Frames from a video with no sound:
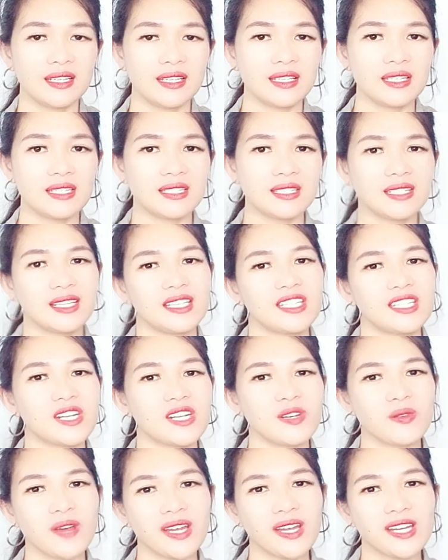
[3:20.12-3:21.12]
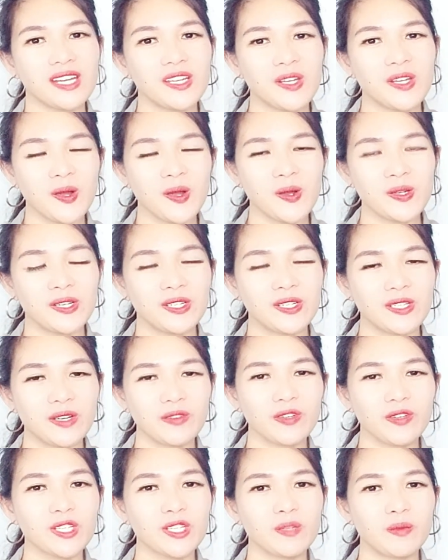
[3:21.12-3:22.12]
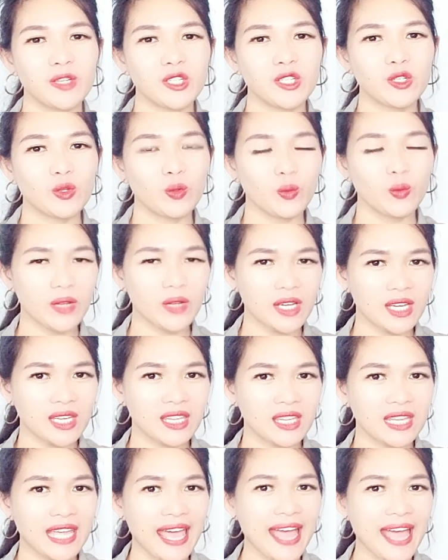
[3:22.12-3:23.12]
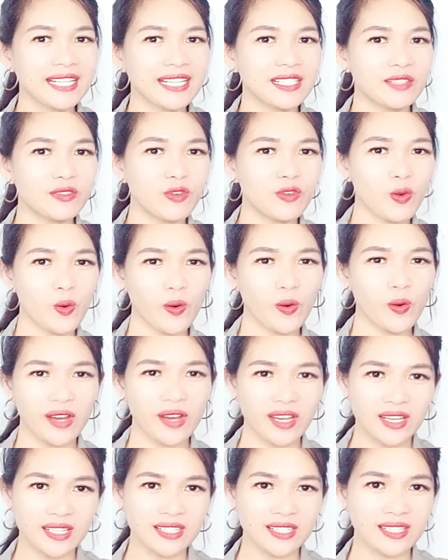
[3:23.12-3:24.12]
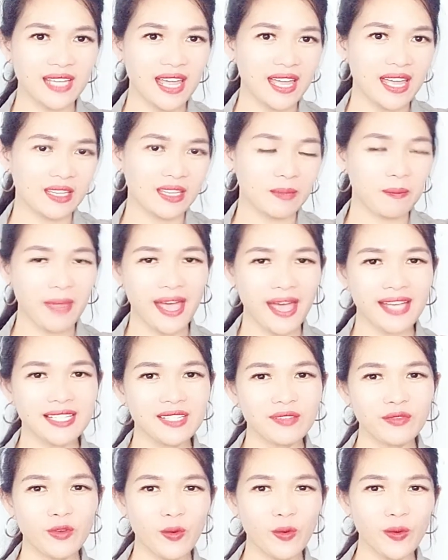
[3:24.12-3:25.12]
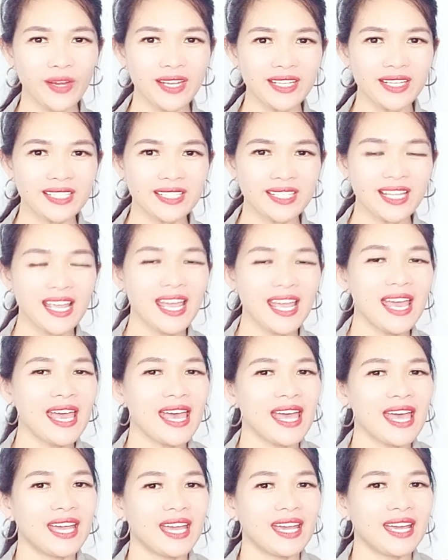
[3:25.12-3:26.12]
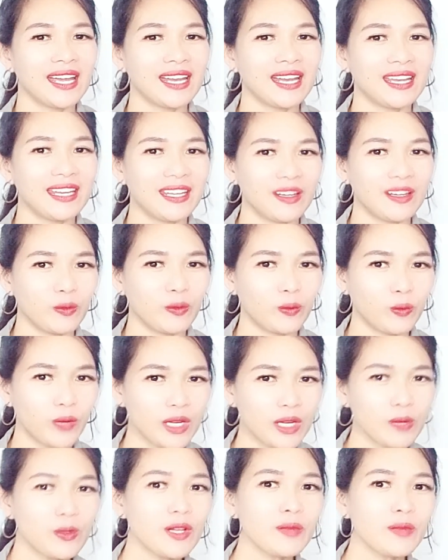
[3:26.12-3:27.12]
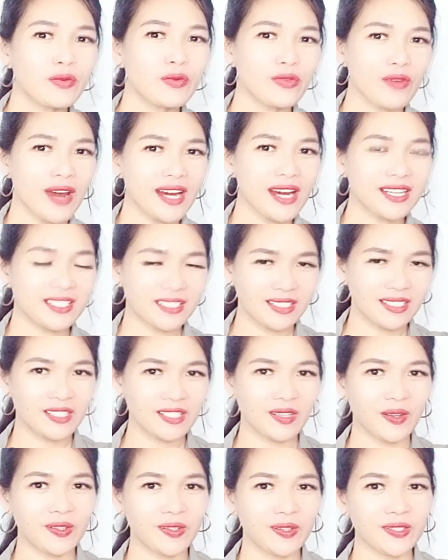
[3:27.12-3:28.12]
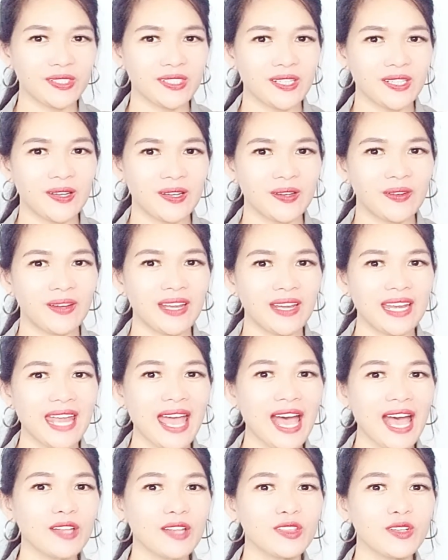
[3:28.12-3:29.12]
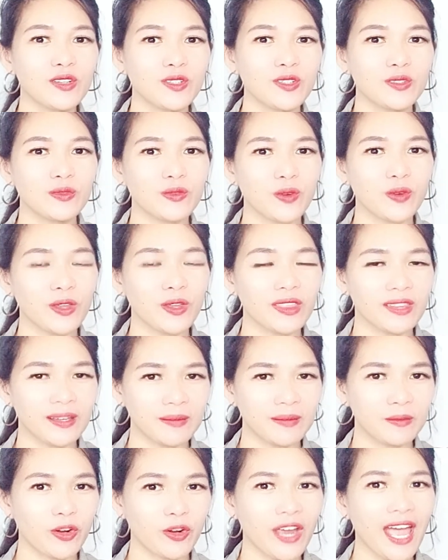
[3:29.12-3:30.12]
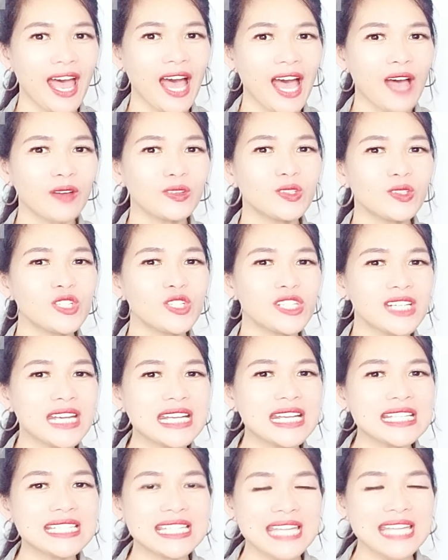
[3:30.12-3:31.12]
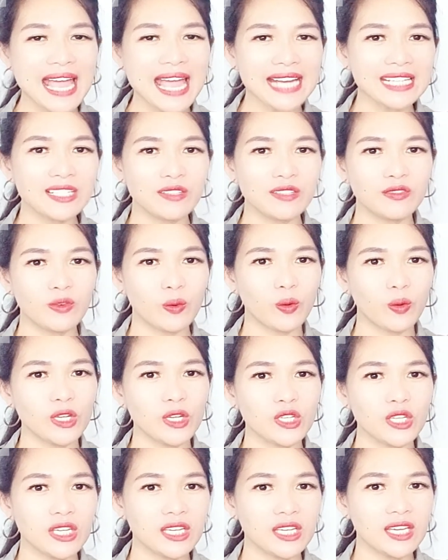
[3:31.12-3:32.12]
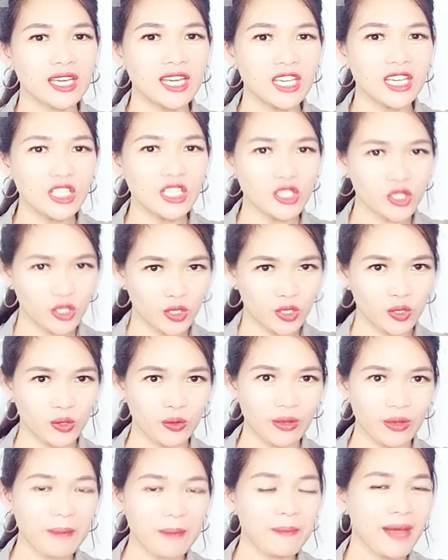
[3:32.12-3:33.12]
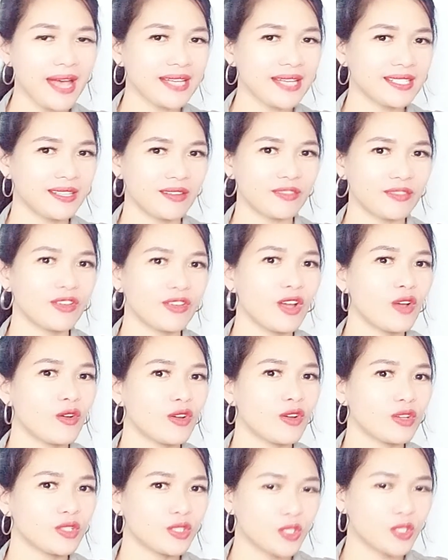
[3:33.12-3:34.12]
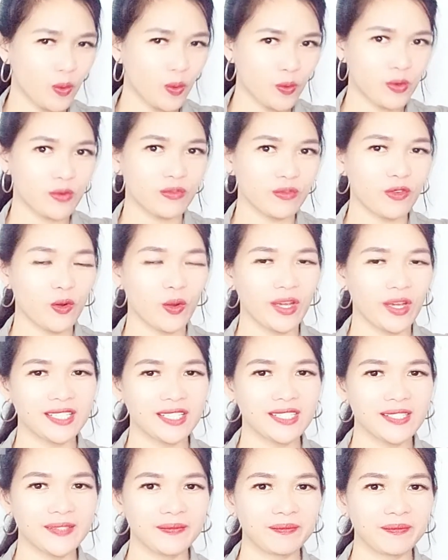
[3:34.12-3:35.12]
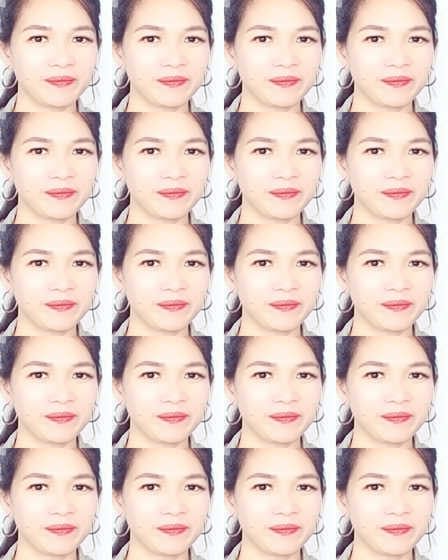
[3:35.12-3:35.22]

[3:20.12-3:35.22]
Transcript: Since you already know the difference between the active voice and the passive voice, we will practice also on how to convert them or how to change the active voice into a passive tone of voice.